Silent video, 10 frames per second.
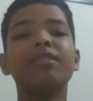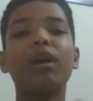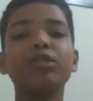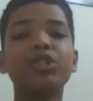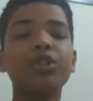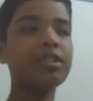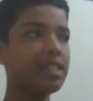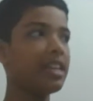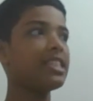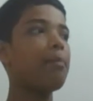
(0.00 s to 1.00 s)
I'll show you
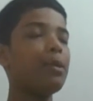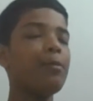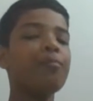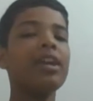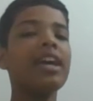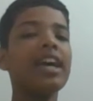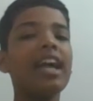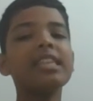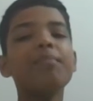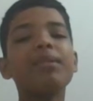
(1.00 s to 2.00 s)
as an example.
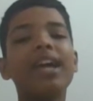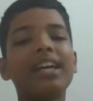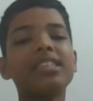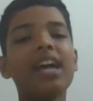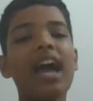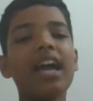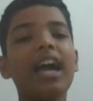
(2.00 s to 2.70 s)
Example as